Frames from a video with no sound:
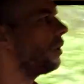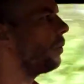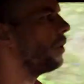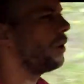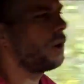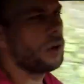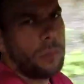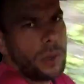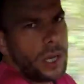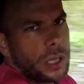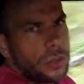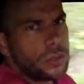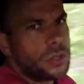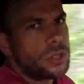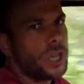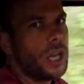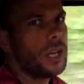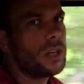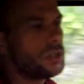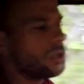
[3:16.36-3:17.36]
weren't about to
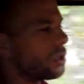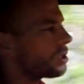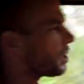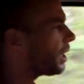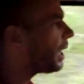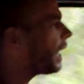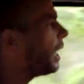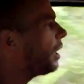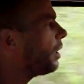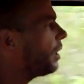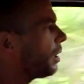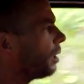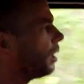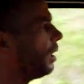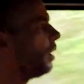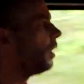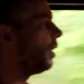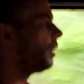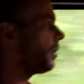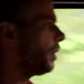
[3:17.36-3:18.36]
change the styling,
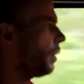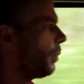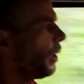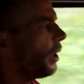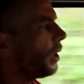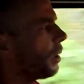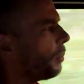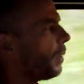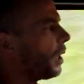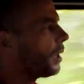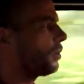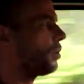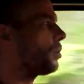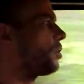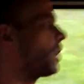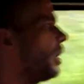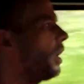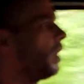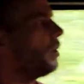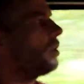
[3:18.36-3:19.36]
they weren't about to
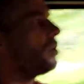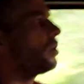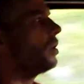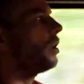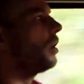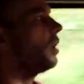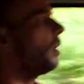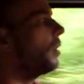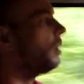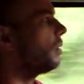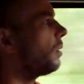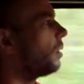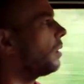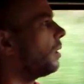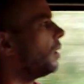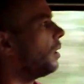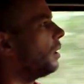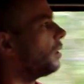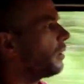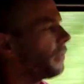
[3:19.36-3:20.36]
change the
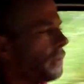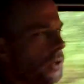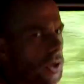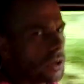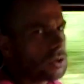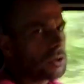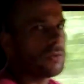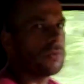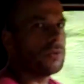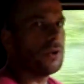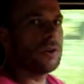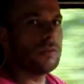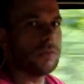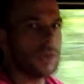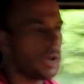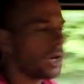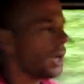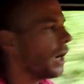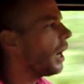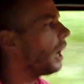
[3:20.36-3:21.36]
philosophy of the
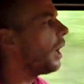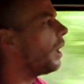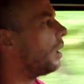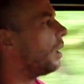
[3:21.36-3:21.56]
car.